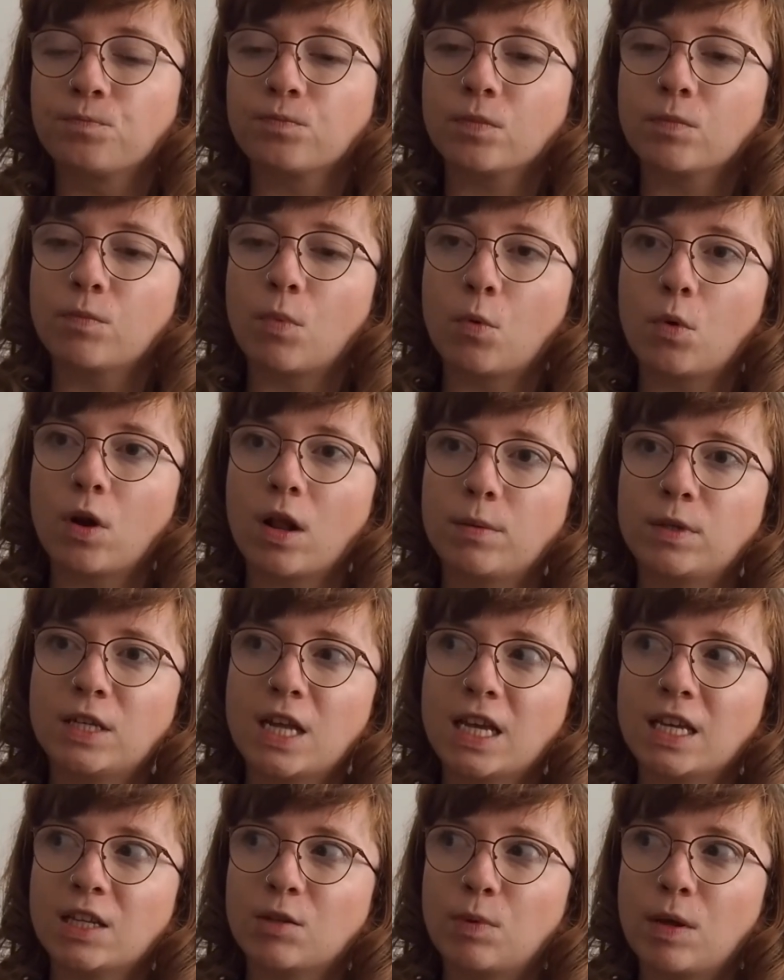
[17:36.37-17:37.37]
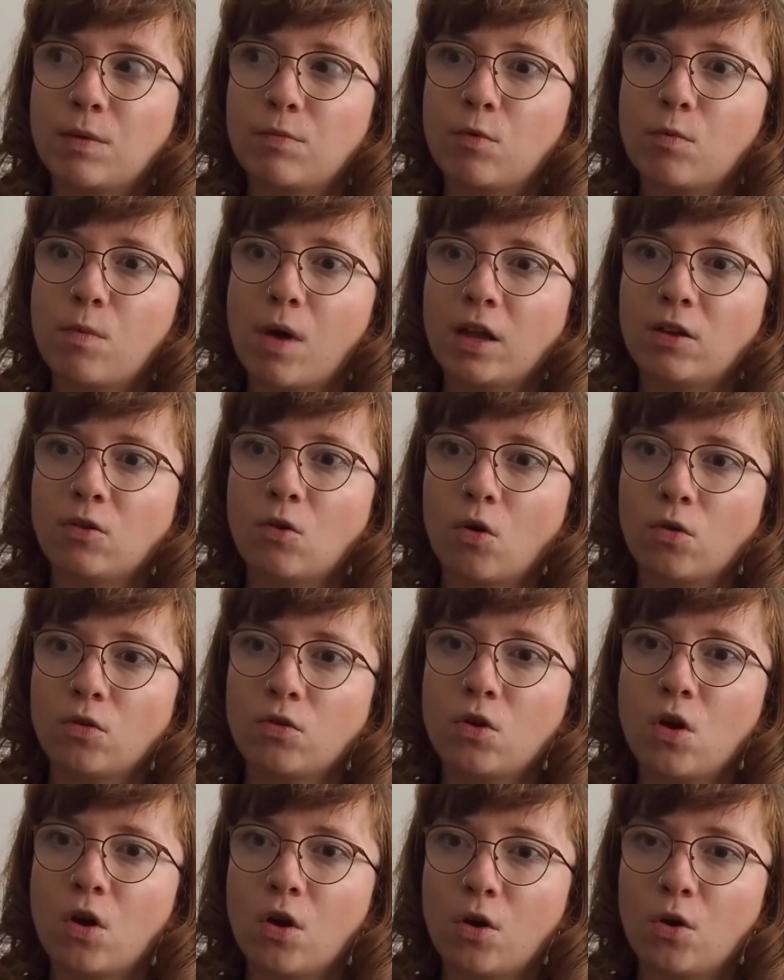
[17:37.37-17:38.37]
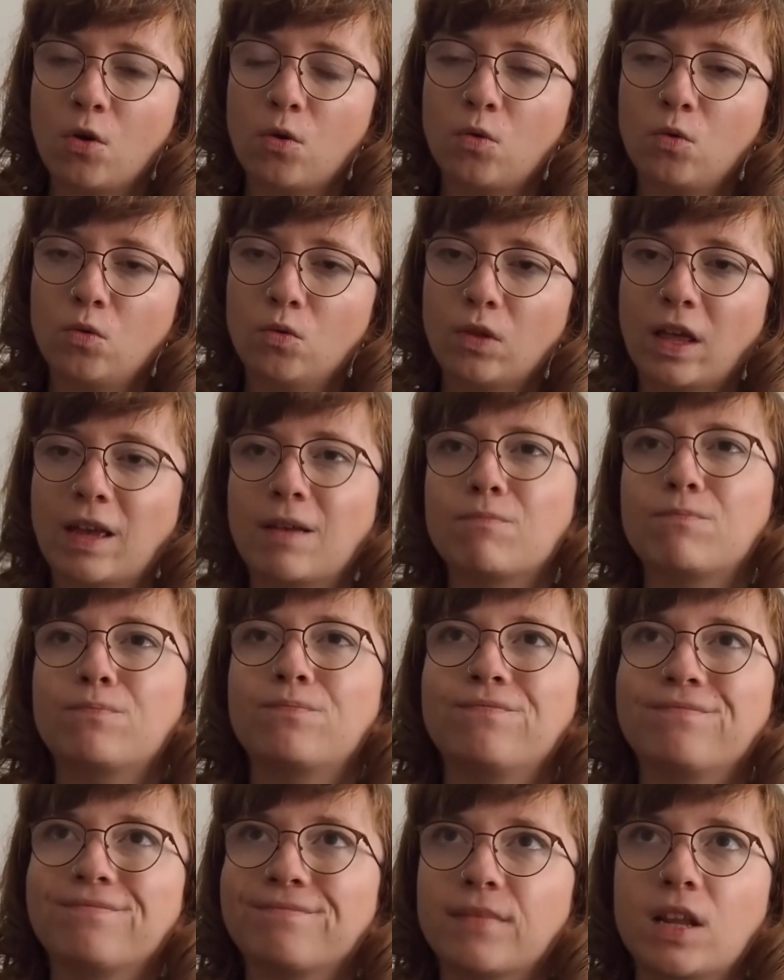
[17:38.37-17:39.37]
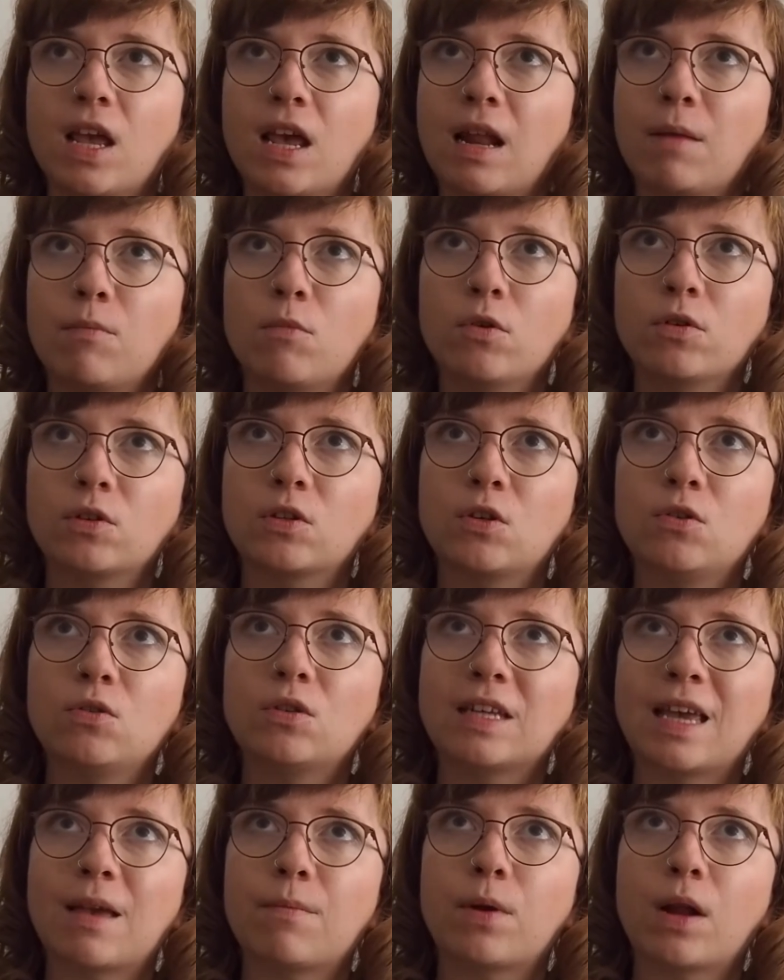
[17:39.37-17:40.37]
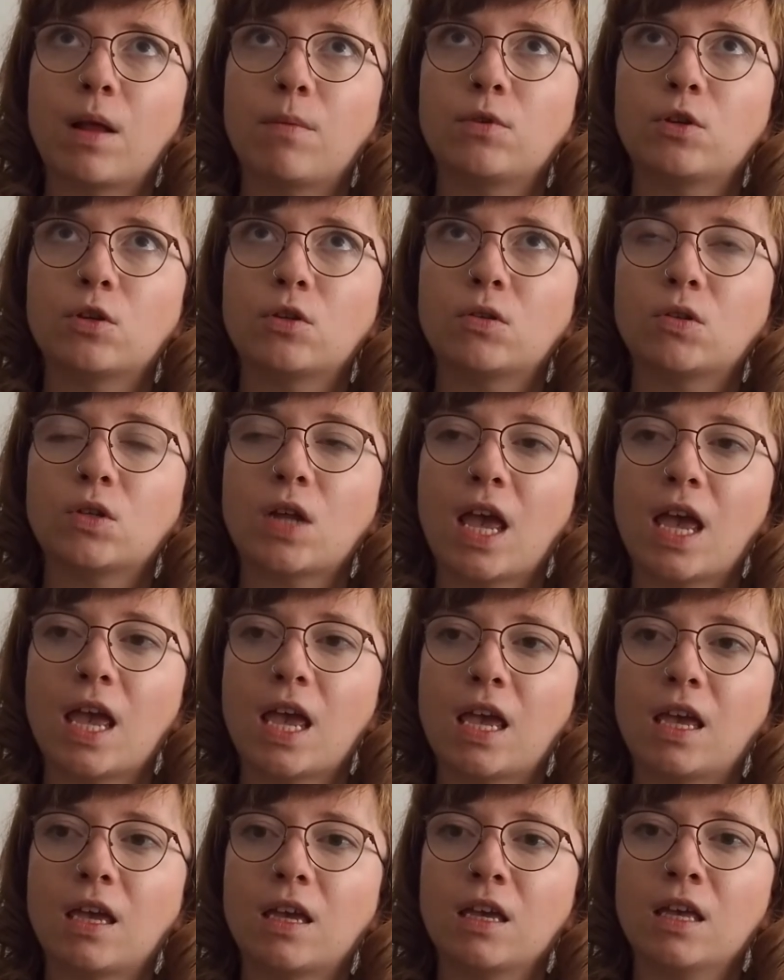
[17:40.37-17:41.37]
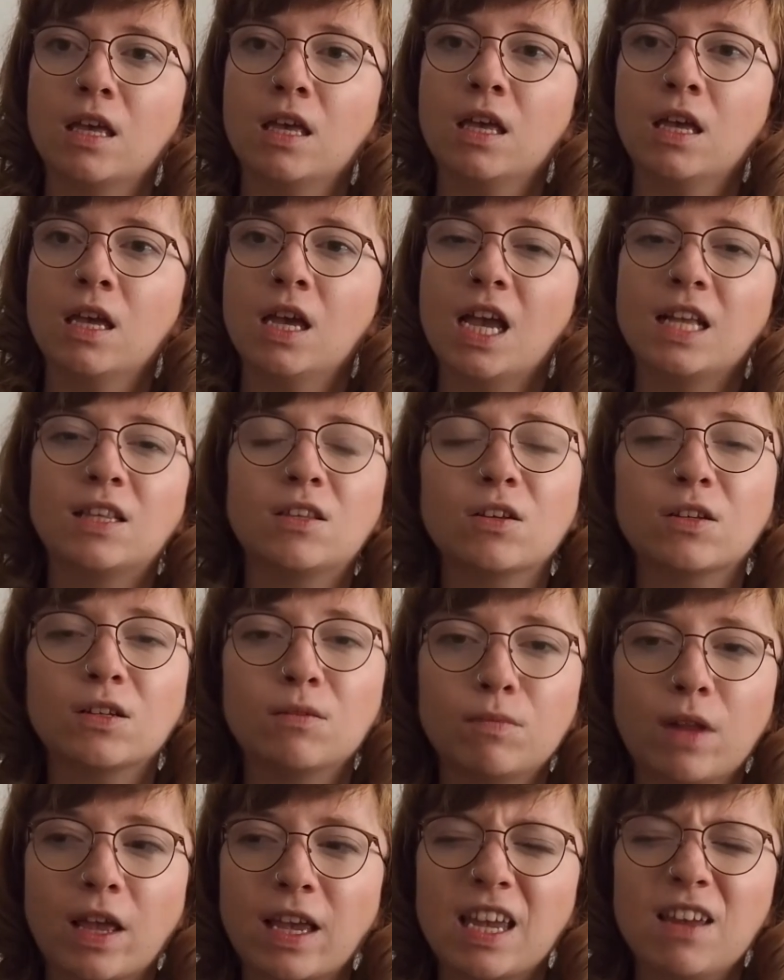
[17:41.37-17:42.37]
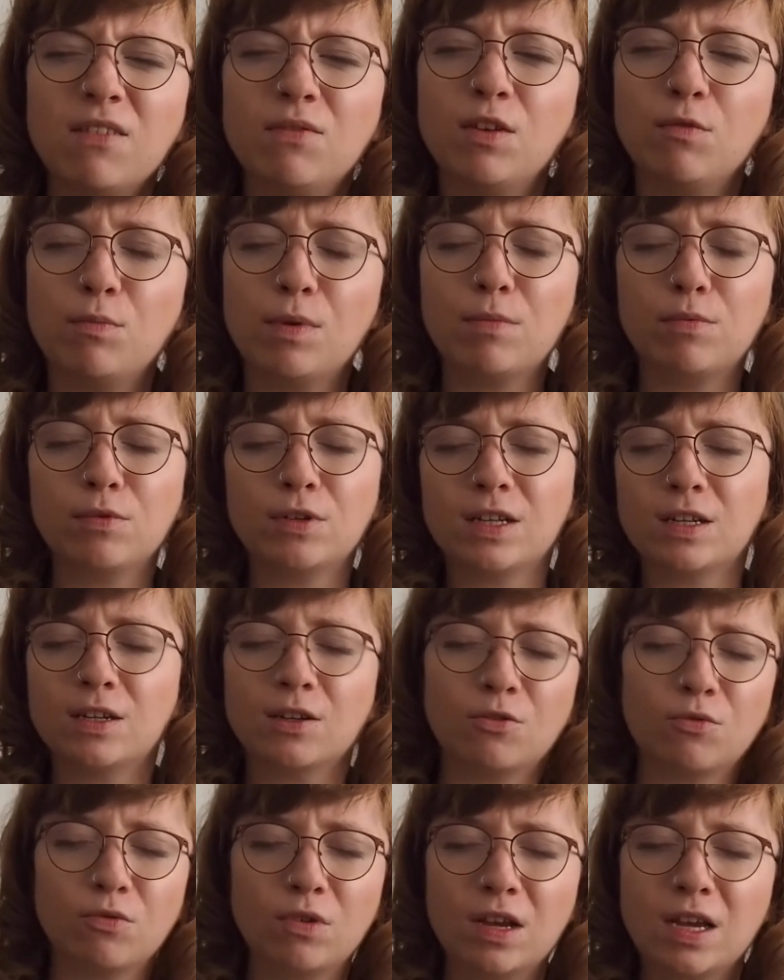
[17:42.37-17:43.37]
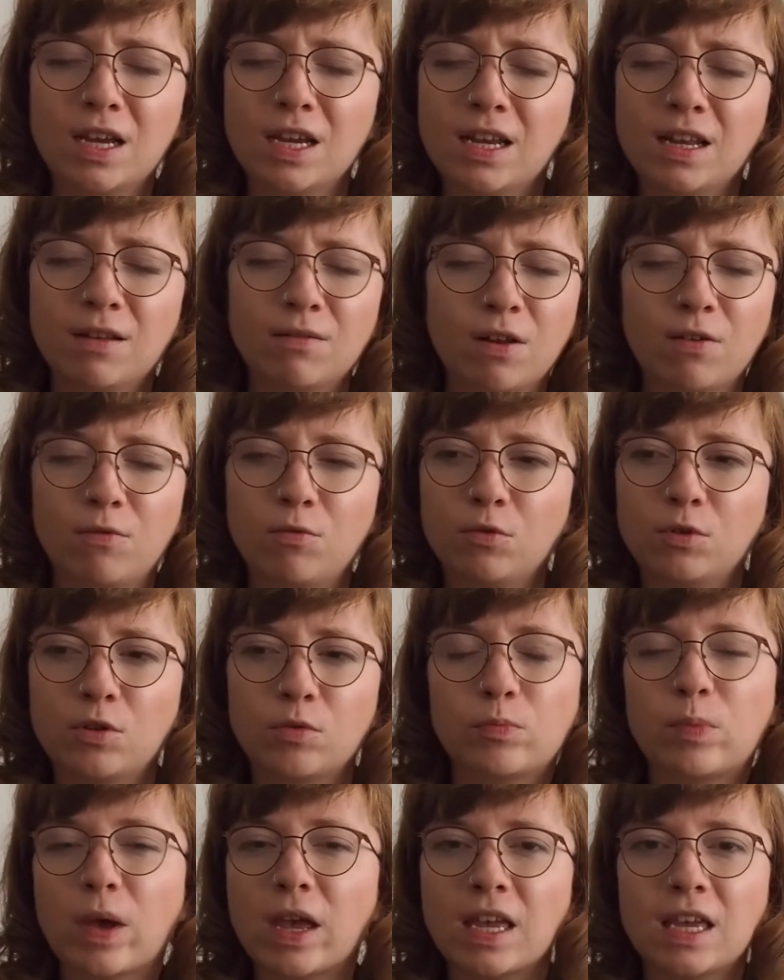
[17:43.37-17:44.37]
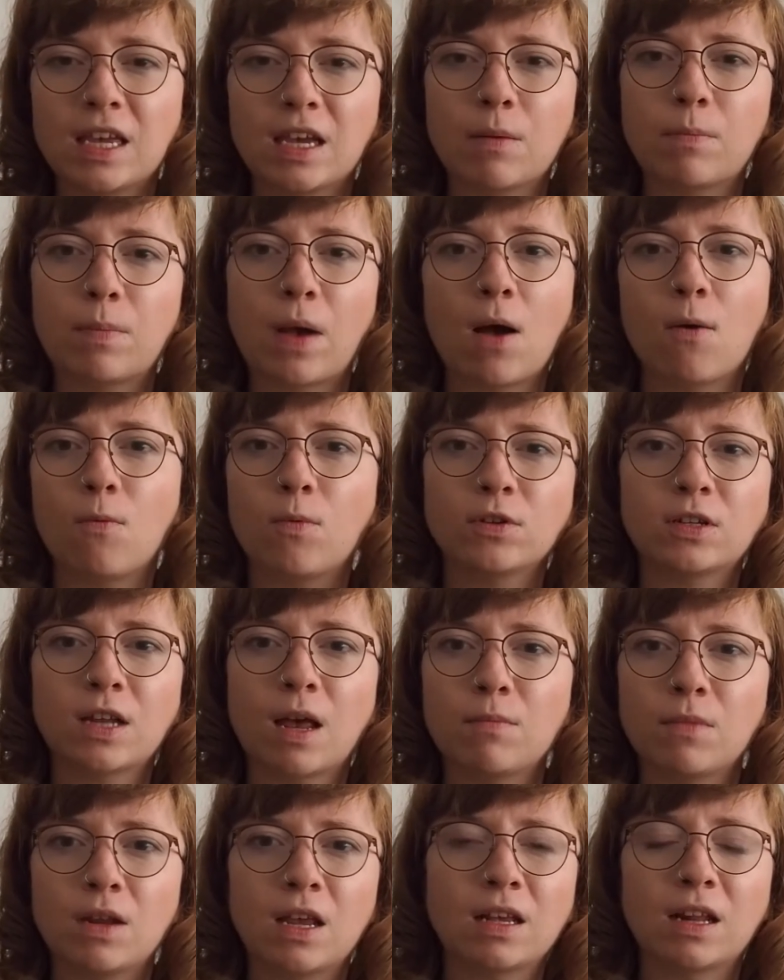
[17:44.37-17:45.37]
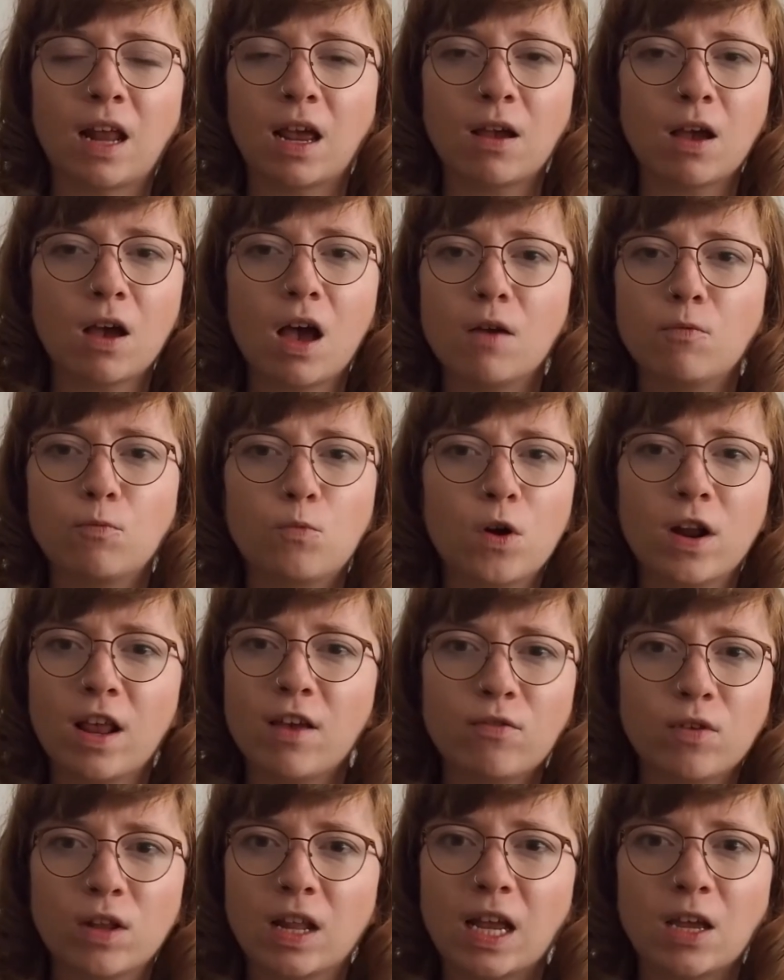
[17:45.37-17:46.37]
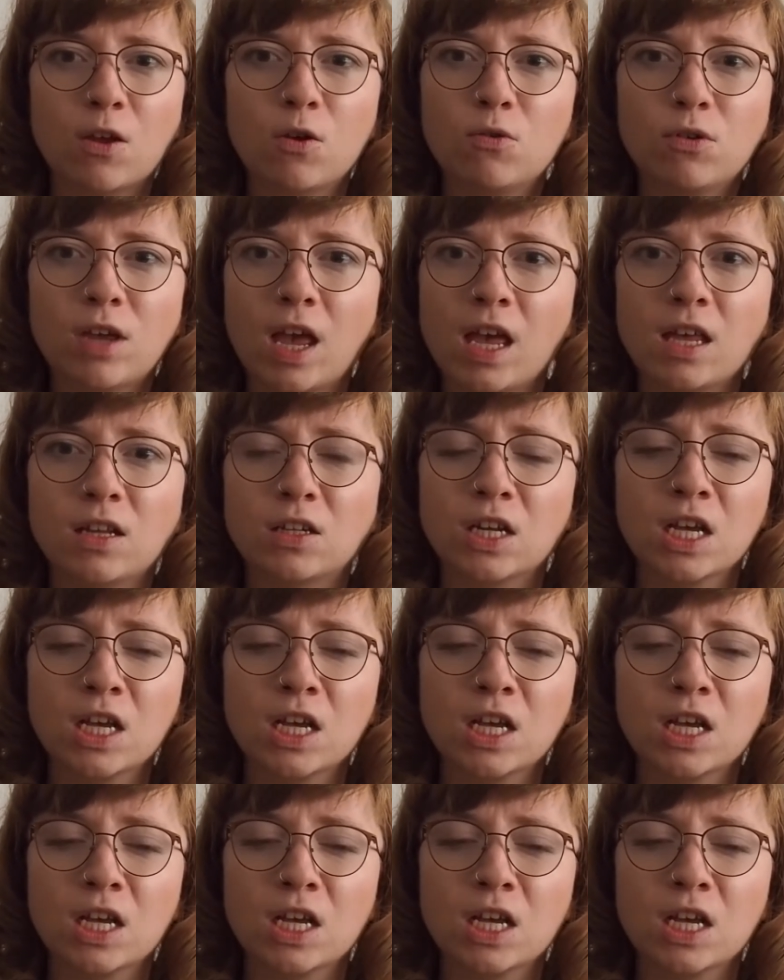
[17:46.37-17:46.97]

But what I'm saying is people might not know, and I'm not excusing it, but I'm just saying, it doesn't, even if people disagree and they're all debating about what's happening, whatever, who cares?